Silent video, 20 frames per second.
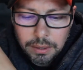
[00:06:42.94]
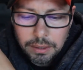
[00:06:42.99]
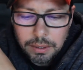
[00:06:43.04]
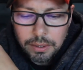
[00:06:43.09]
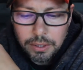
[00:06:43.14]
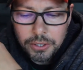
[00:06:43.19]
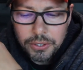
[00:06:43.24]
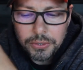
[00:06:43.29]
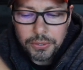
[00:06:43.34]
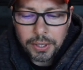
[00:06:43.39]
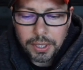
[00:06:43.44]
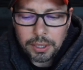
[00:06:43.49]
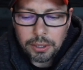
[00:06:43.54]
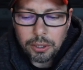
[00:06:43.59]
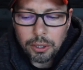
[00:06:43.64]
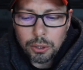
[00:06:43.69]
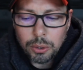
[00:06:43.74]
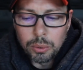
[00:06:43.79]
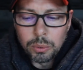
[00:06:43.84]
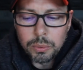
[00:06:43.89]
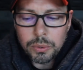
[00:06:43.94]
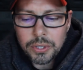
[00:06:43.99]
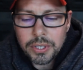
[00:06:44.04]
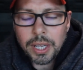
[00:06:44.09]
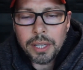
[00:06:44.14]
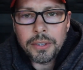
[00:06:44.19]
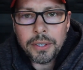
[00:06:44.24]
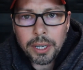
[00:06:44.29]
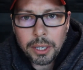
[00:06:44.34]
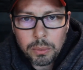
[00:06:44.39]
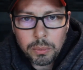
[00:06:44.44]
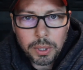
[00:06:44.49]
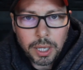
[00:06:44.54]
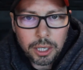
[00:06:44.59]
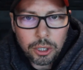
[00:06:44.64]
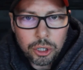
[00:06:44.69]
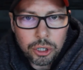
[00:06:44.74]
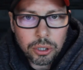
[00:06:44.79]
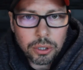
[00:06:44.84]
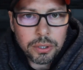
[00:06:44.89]
the strict rules and
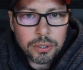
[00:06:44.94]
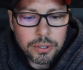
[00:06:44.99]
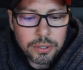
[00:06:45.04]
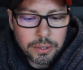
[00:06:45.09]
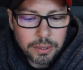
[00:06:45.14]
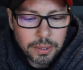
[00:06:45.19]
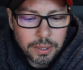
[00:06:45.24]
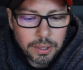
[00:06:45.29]
regulations.